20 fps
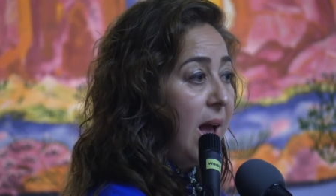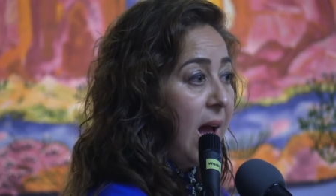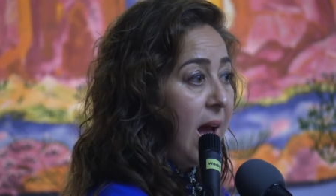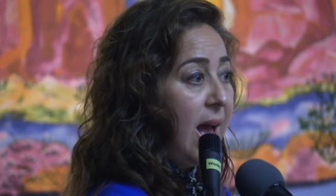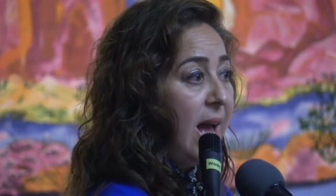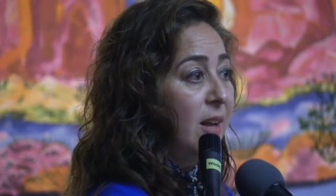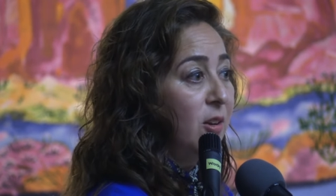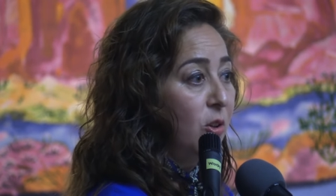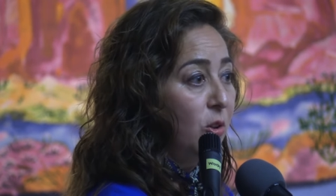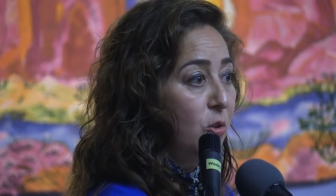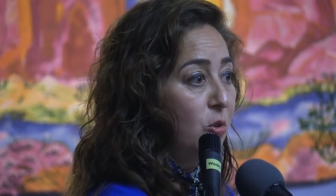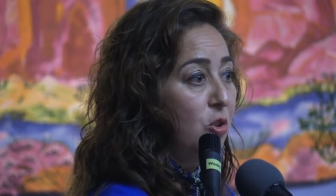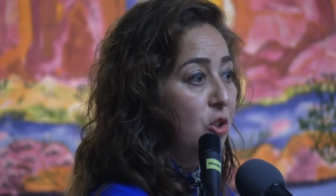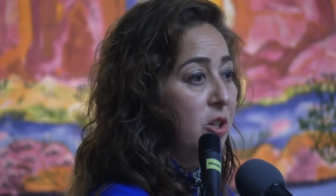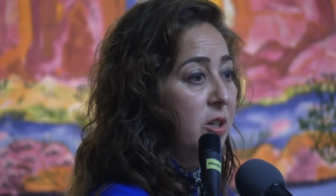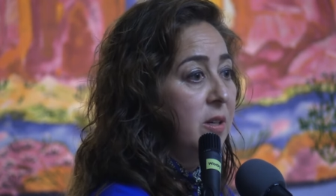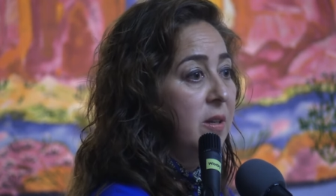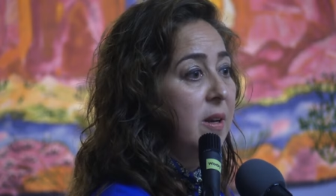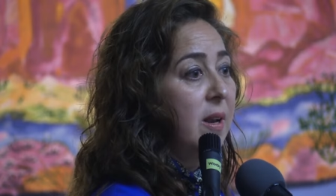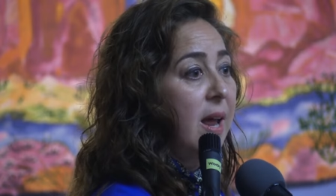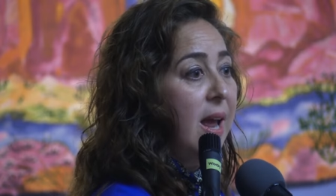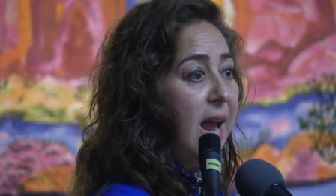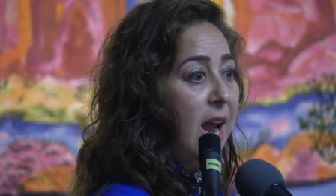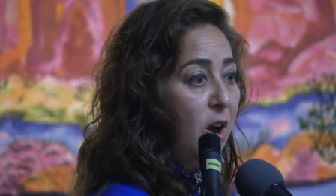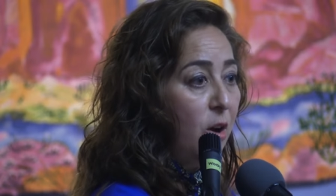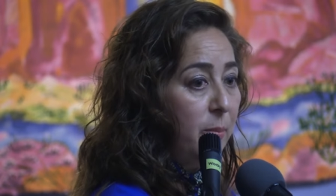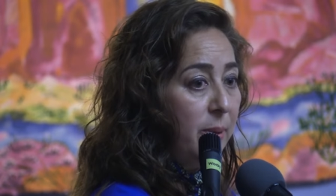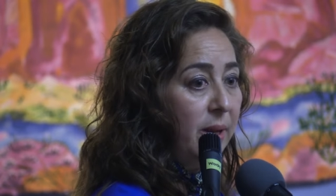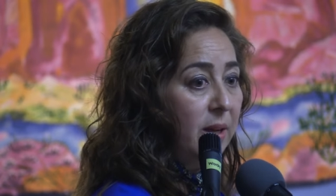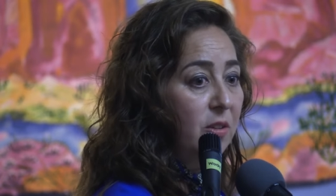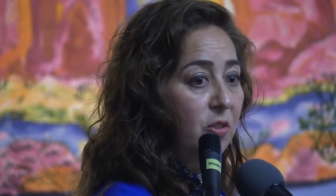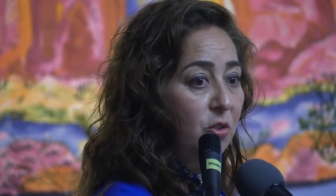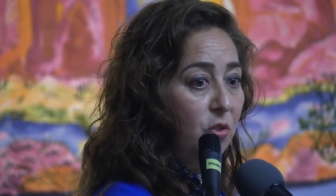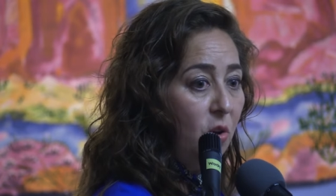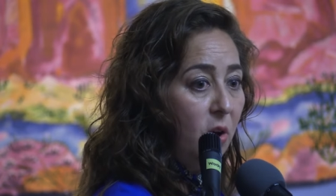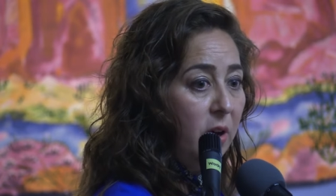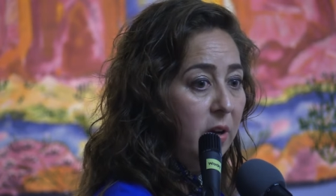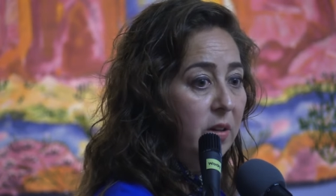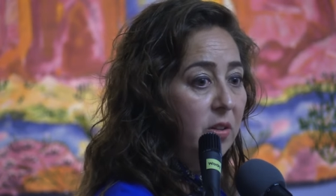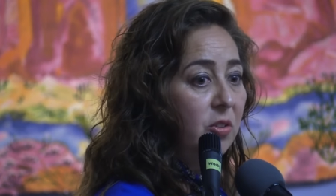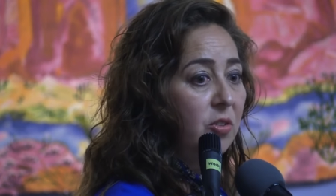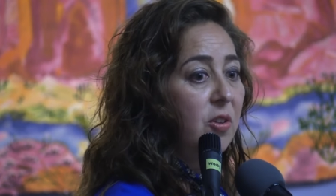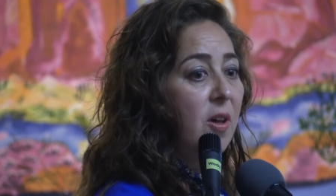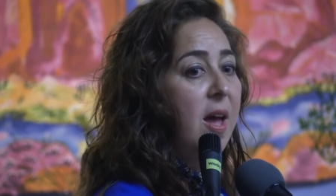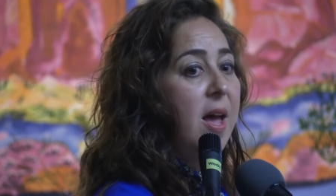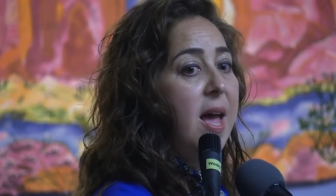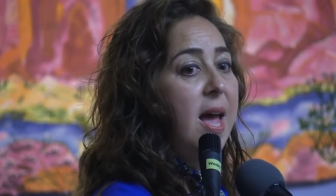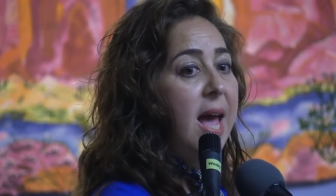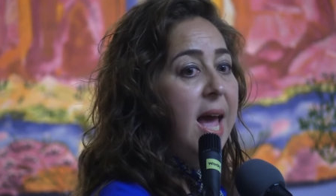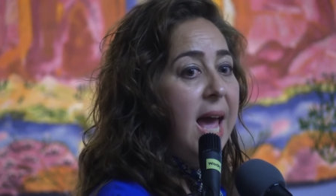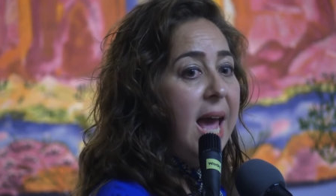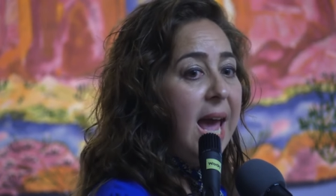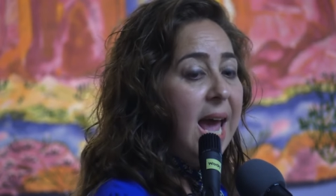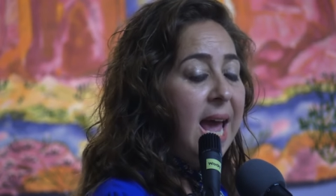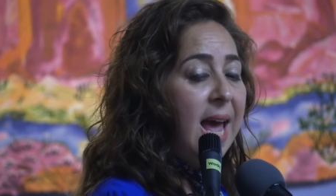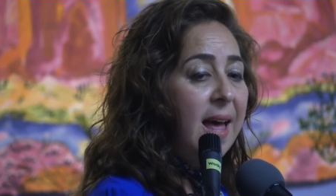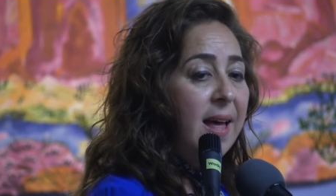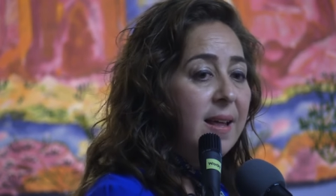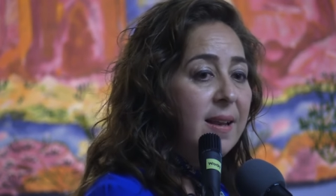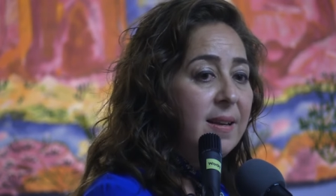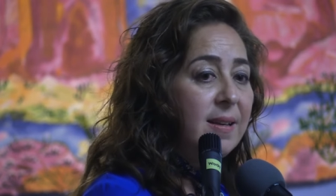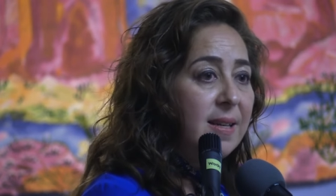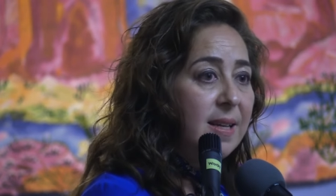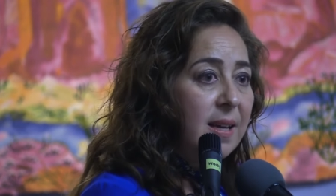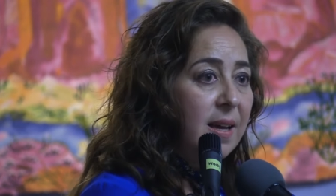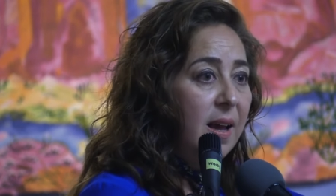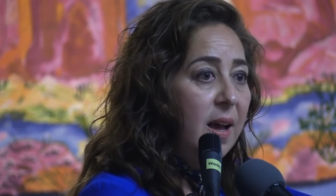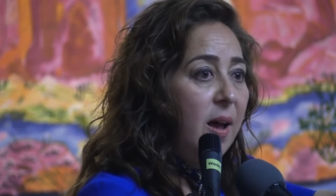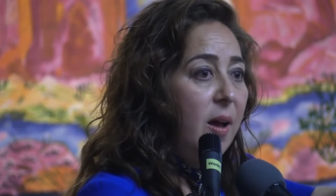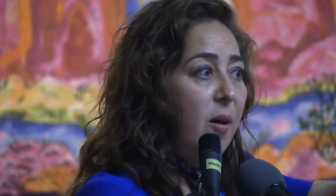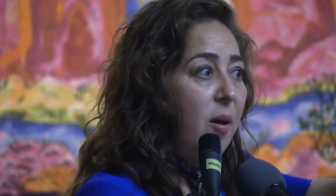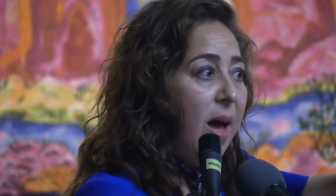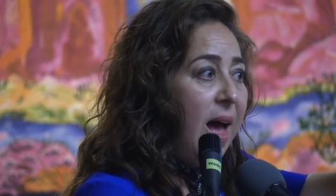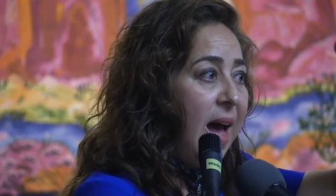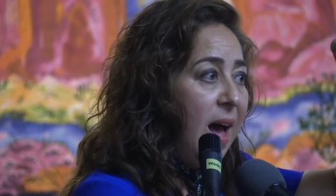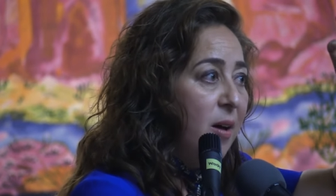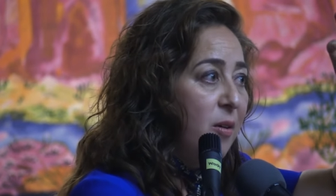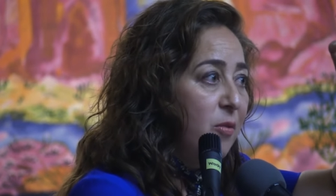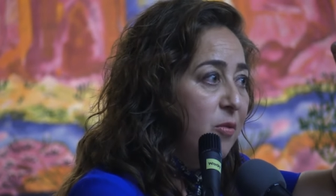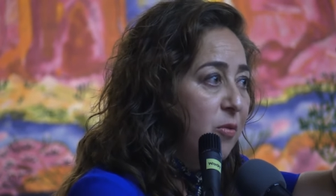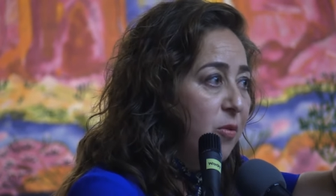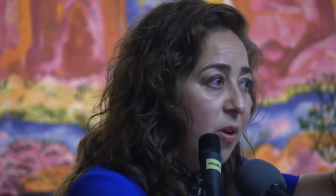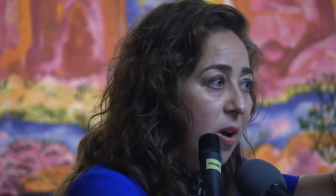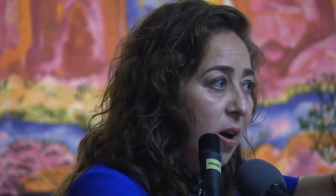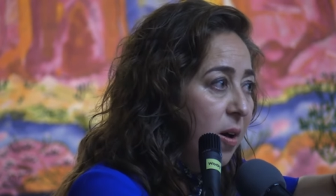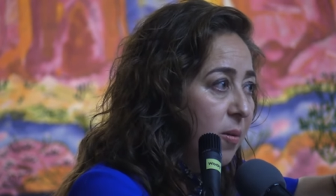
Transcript: Andalusian Arabic songs, and have